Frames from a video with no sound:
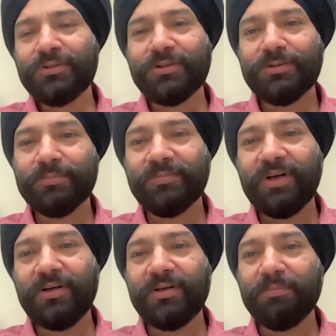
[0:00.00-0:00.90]
So,
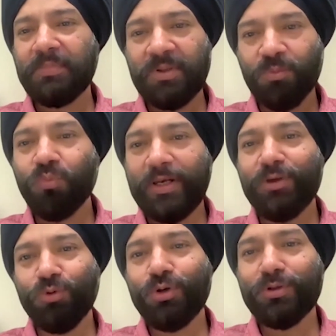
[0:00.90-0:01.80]
when
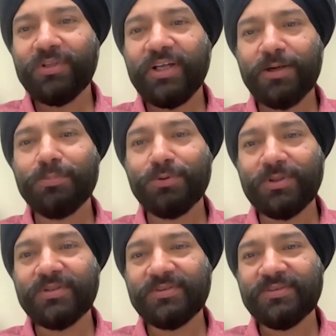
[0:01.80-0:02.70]
you go to the
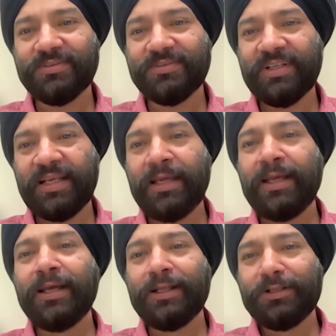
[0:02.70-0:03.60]
airport
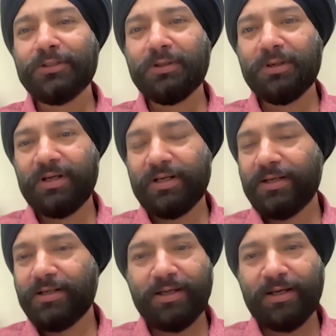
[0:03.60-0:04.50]

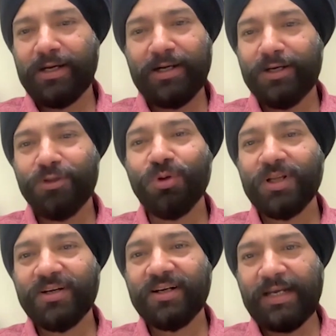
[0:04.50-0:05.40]
and you
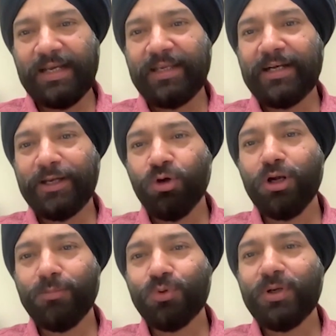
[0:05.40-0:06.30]
are getting
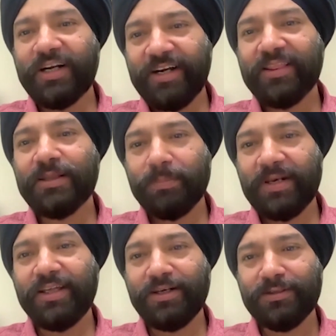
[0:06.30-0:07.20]
onboarded in the
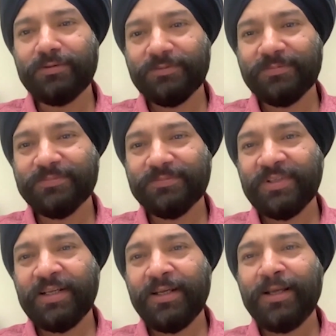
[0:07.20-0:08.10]
plane,
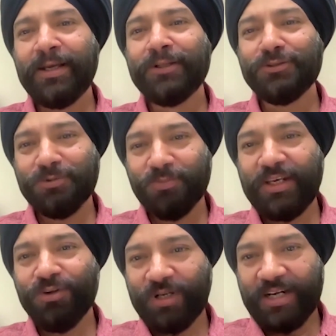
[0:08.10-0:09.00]
so
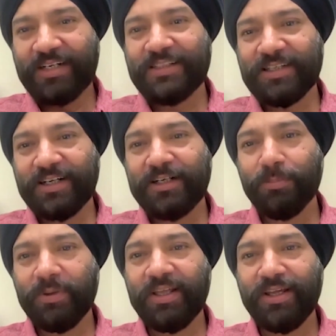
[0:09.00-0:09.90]
when you get inside the
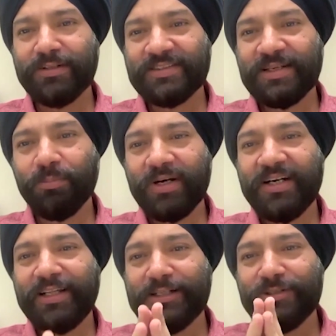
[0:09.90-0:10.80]
plane,
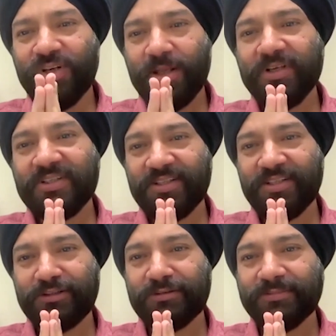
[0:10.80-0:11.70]
somebody tells you namaste.